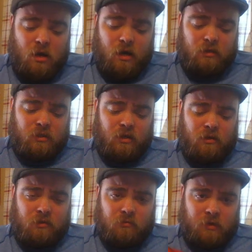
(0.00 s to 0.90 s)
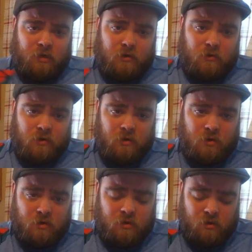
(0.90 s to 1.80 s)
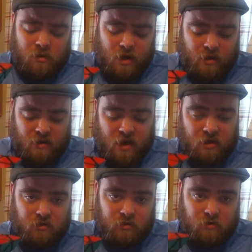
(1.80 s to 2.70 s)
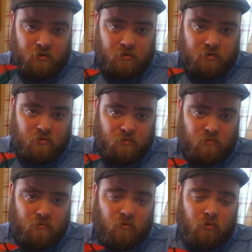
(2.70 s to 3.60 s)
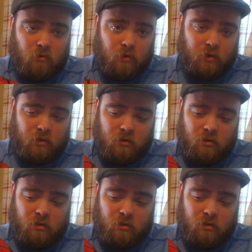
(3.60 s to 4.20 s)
I'd say this one here, I actually learned real quick.